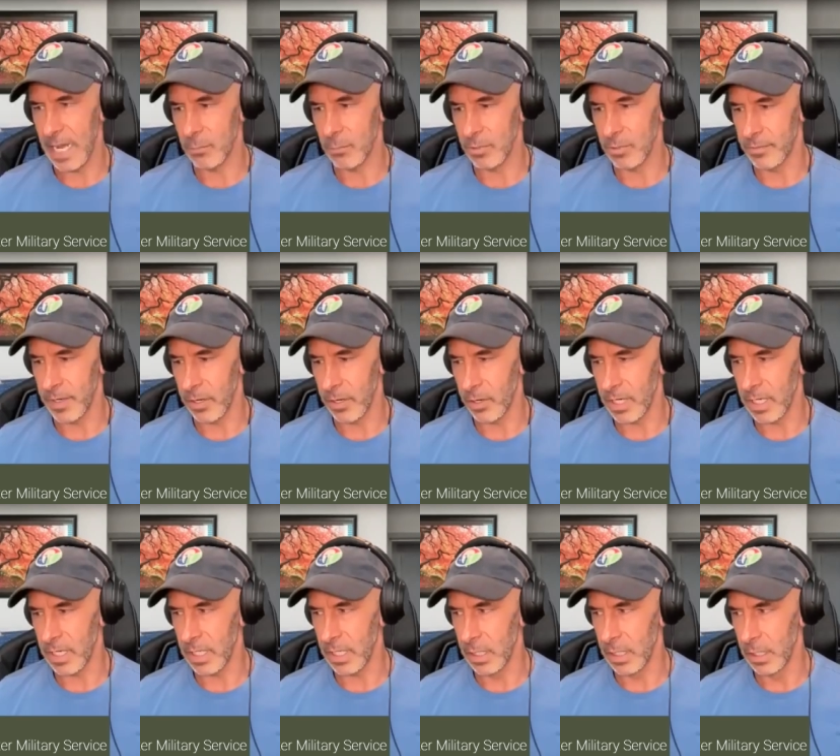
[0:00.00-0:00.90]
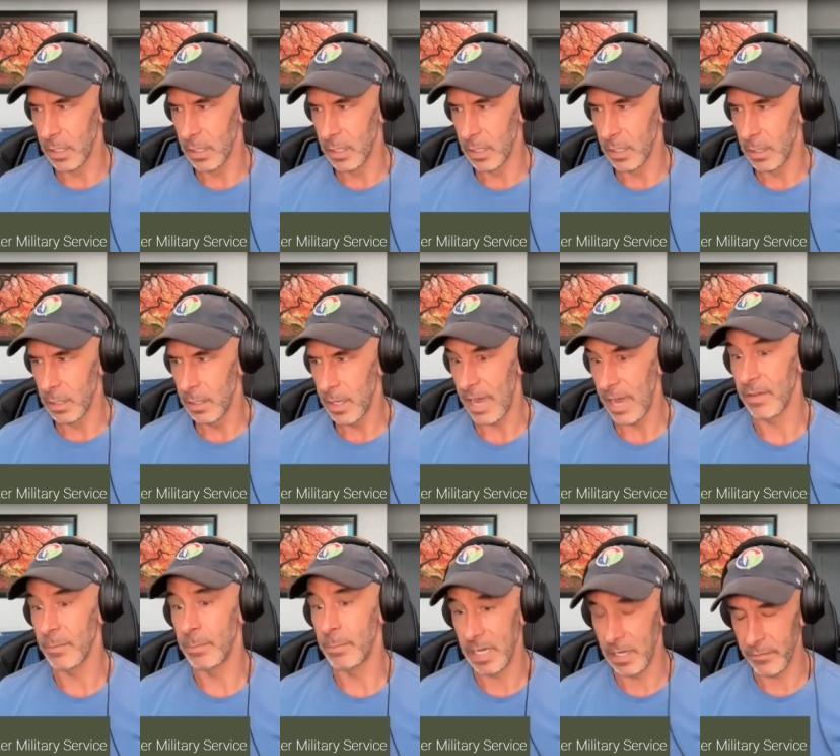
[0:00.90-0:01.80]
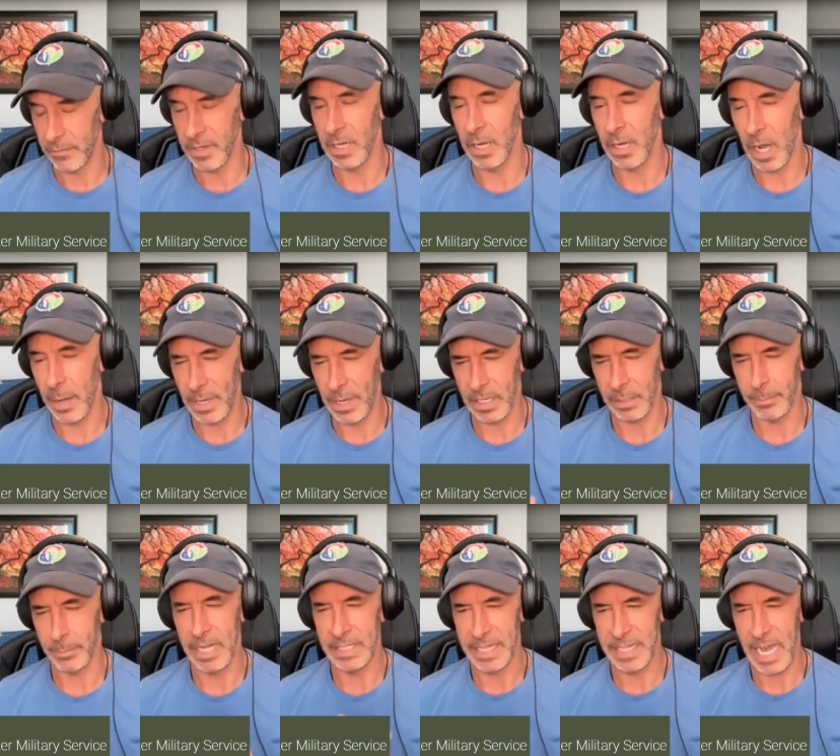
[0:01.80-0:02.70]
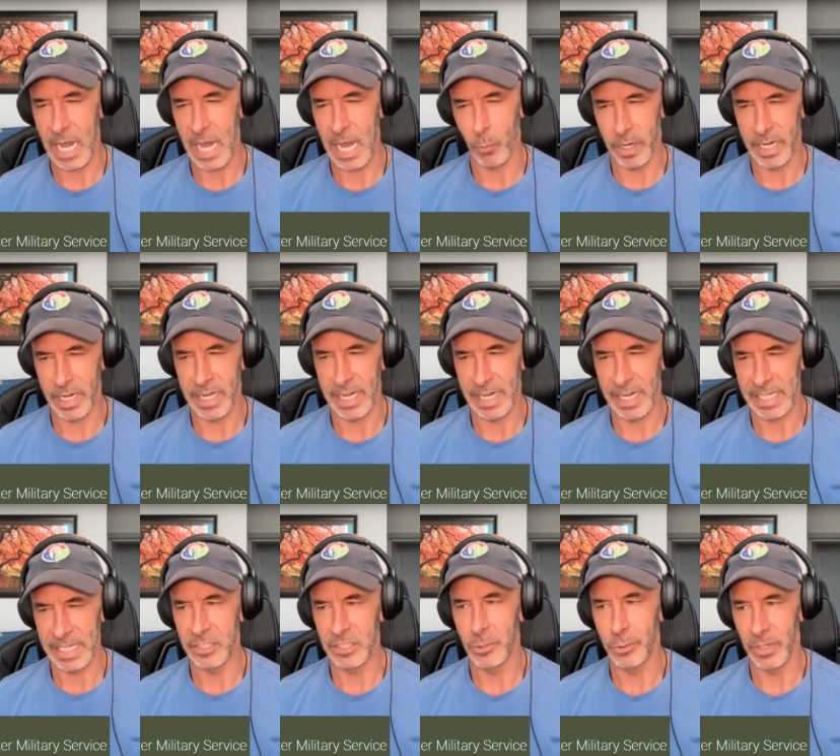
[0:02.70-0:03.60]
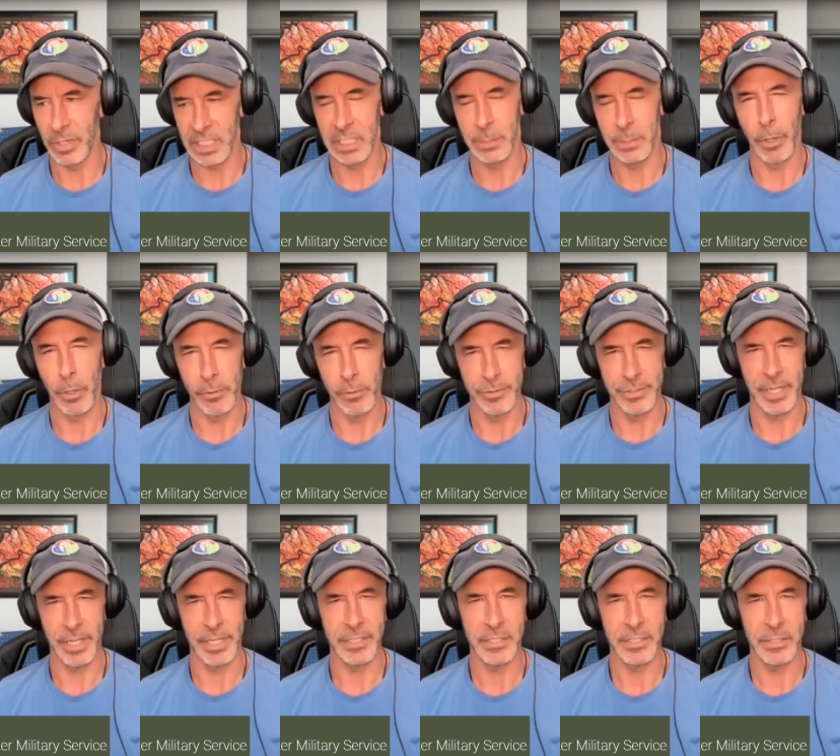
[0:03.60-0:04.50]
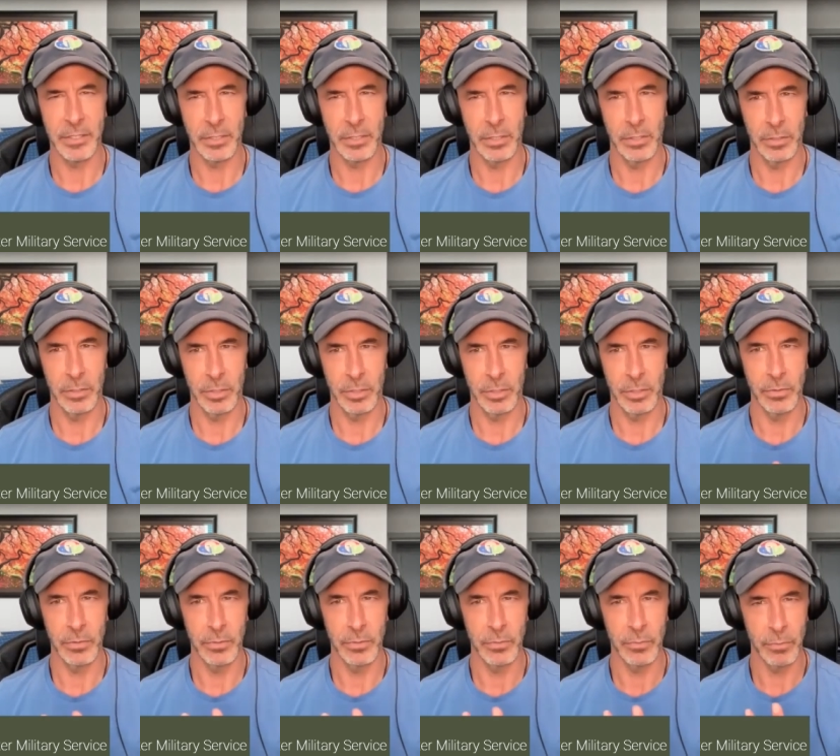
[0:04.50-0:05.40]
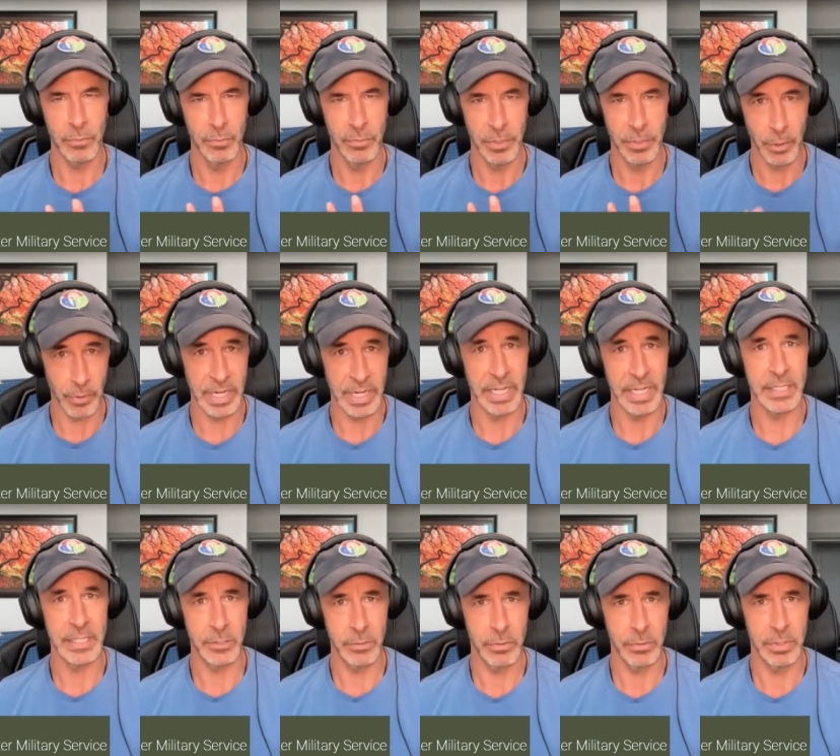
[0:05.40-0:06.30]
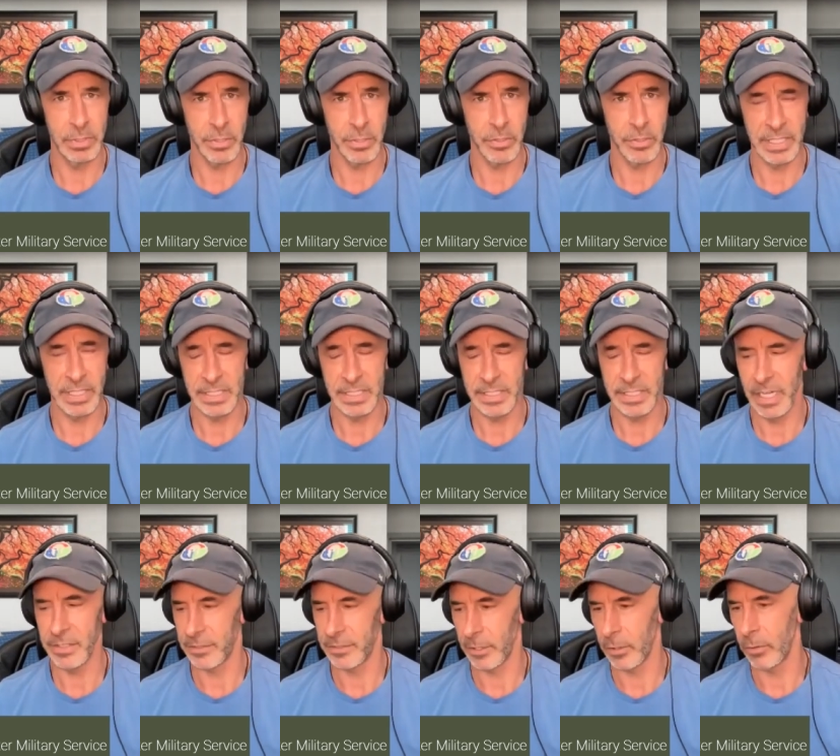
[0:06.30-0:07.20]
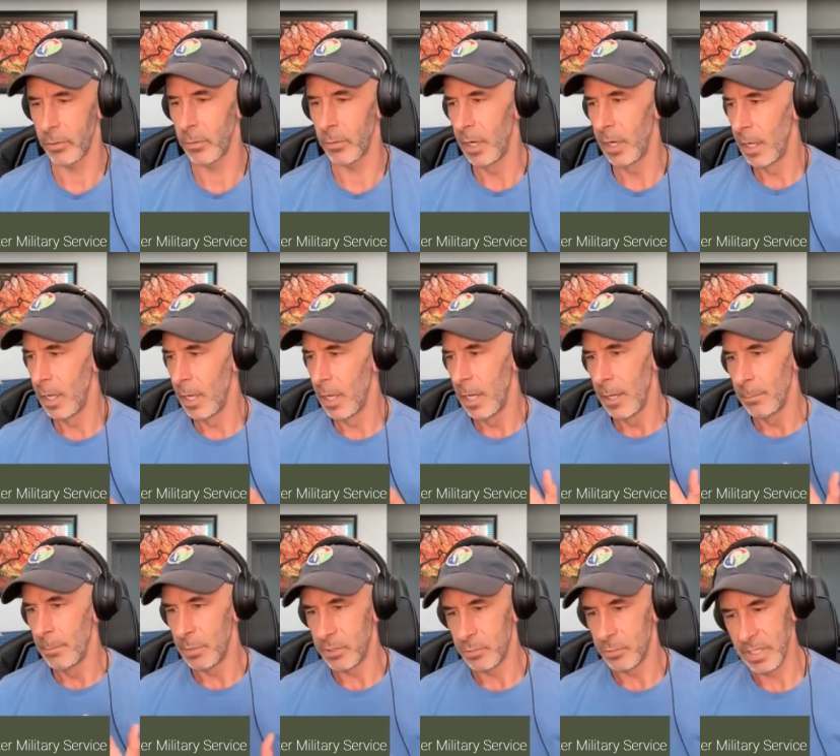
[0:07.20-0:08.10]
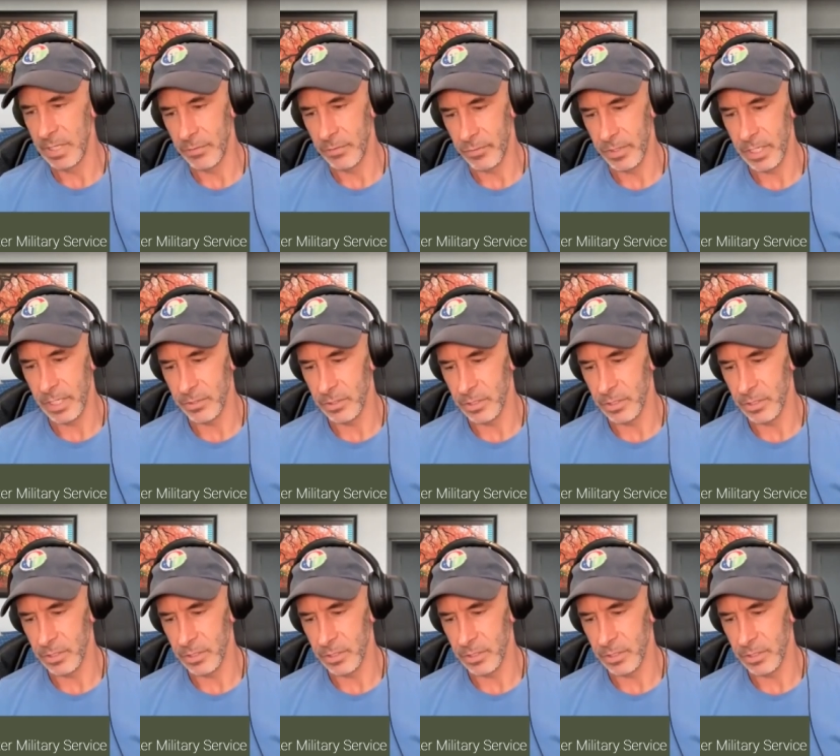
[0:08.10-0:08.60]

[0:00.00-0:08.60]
was very, having been in Vietnam, I think my dad wanted at least to expose us to the Orient to a certain extent. So between the three years